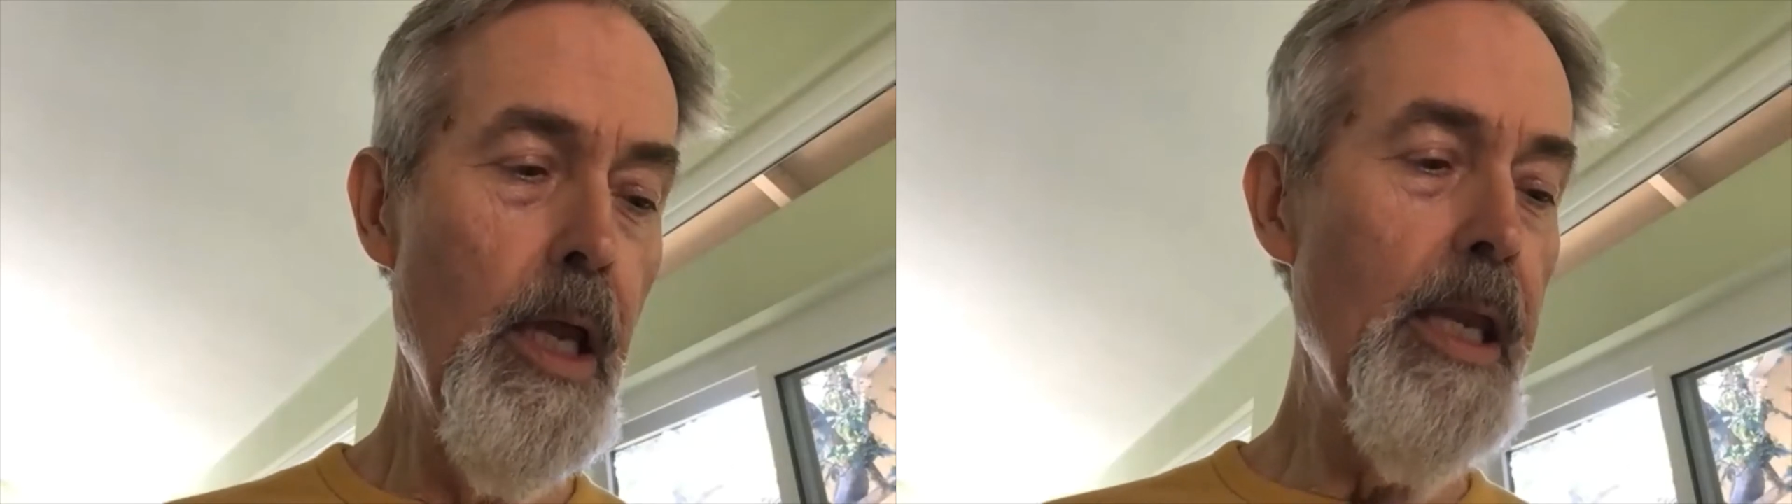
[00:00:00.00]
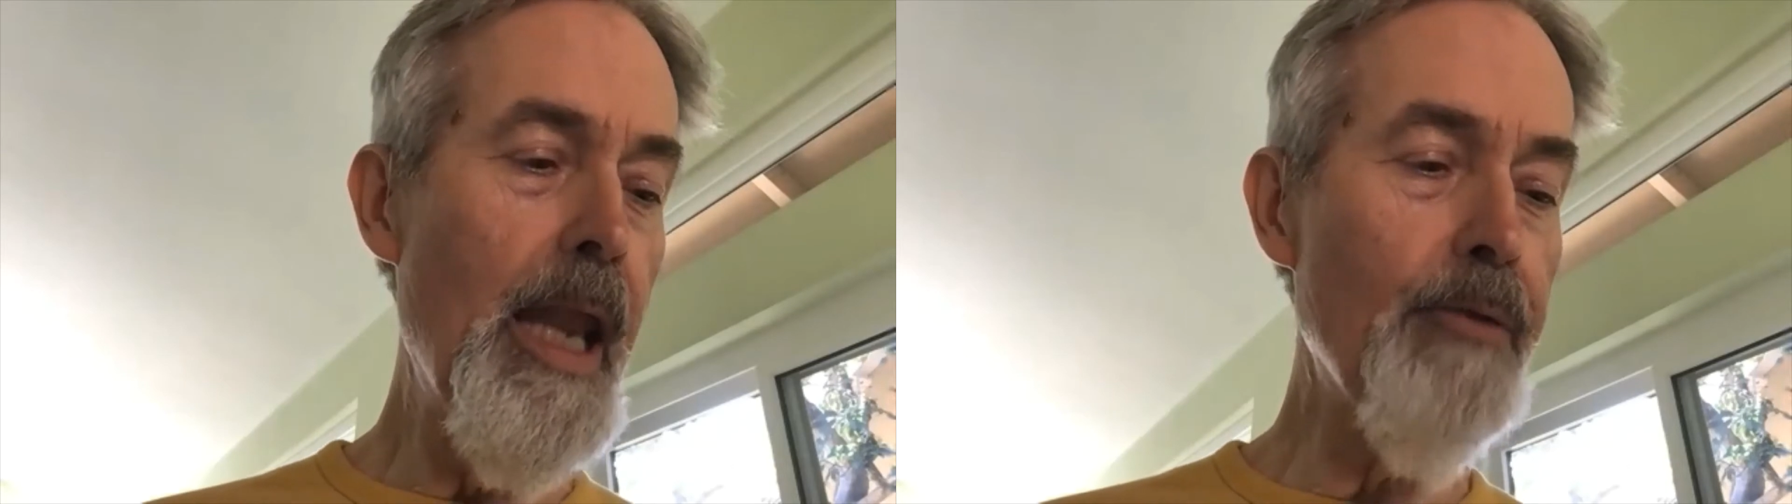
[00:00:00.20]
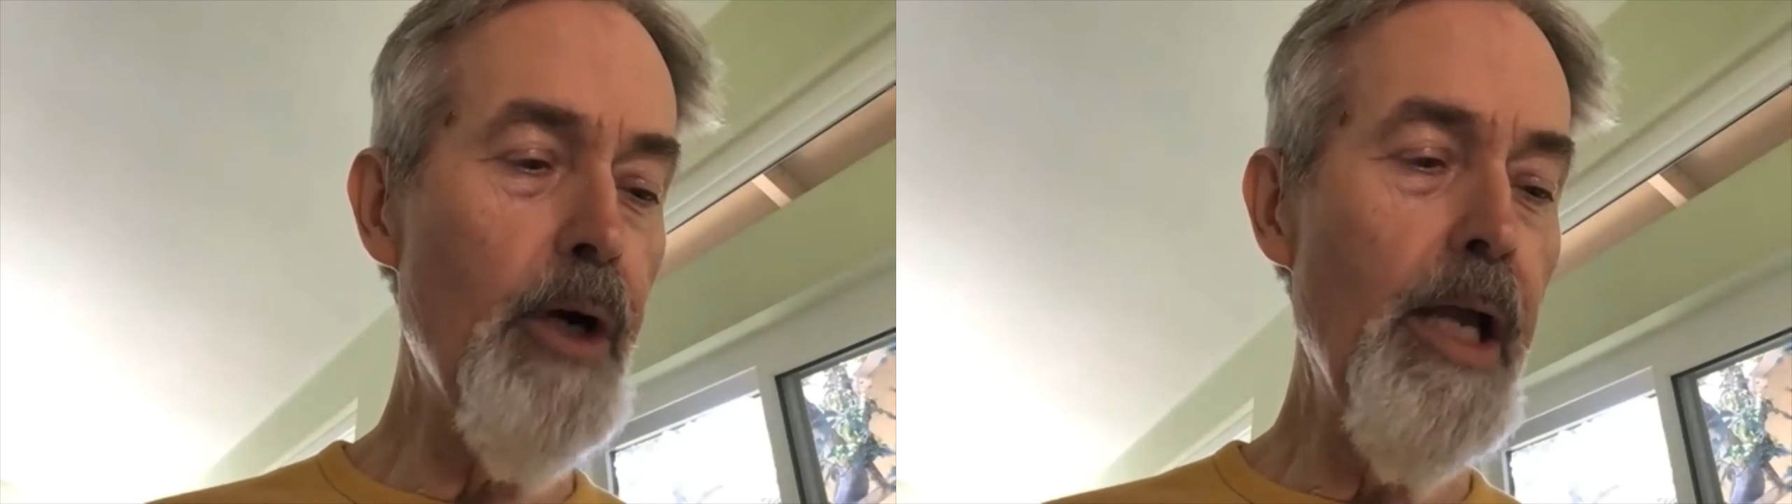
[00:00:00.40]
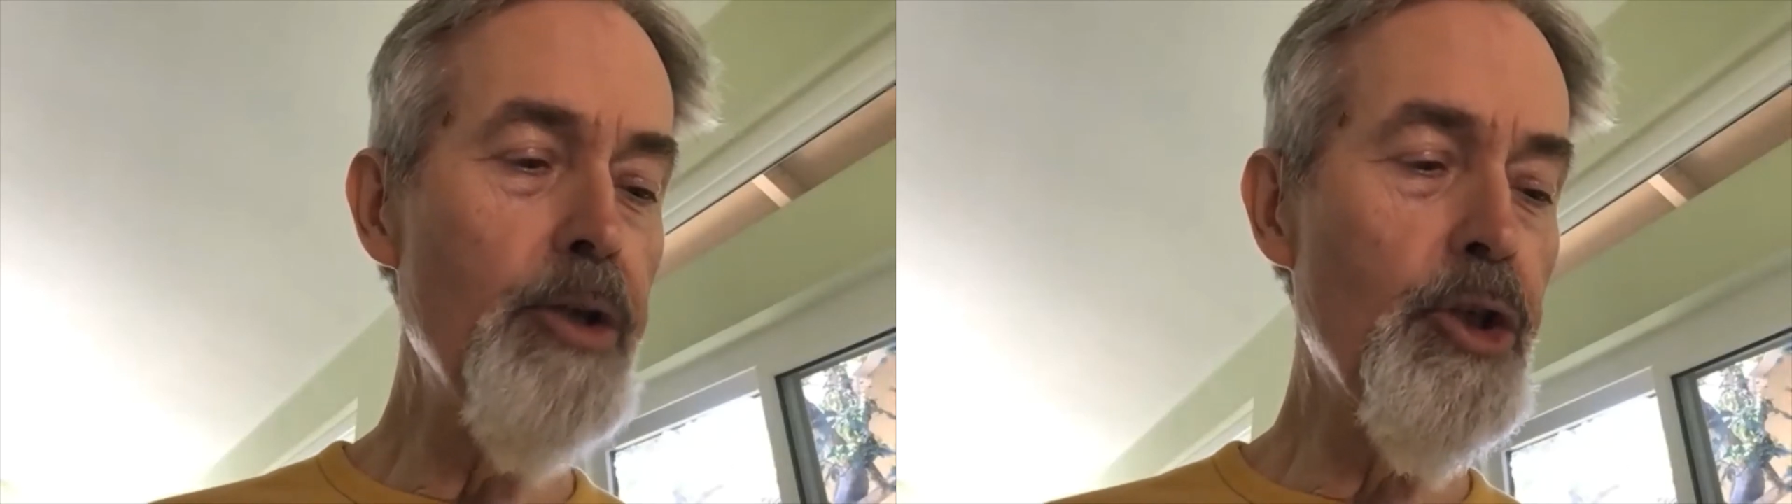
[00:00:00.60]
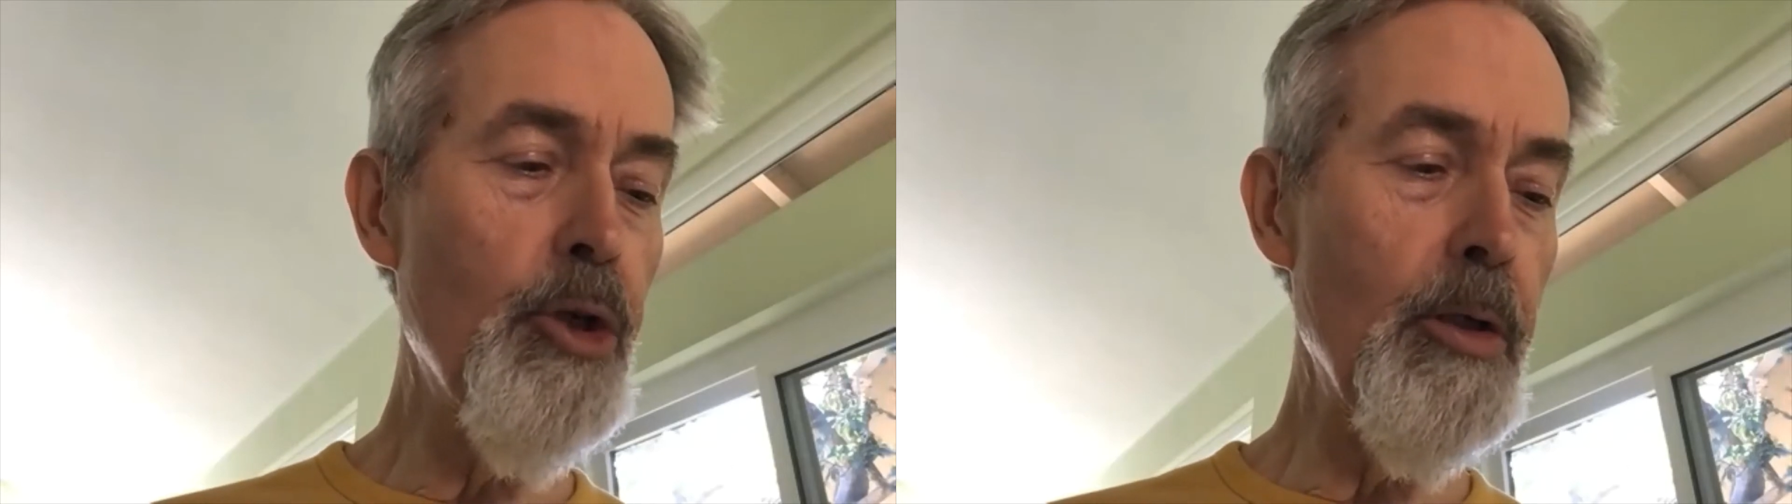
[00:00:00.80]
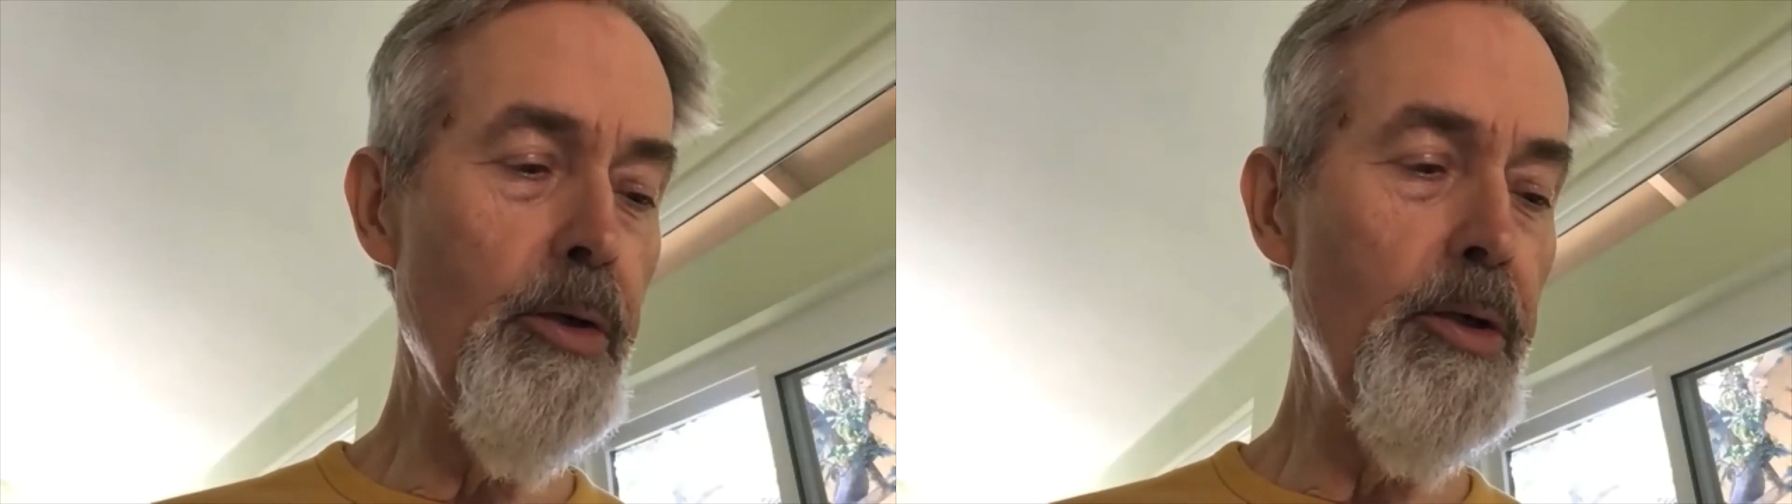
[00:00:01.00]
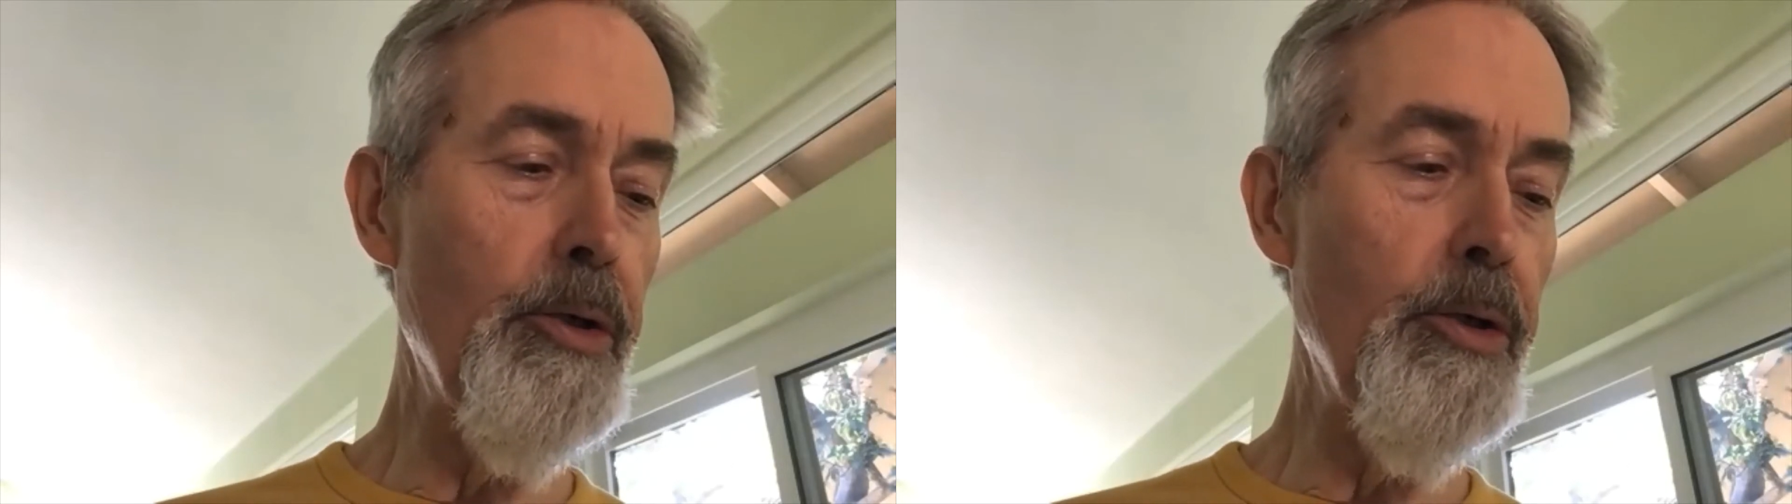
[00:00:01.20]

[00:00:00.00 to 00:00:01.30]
Never had children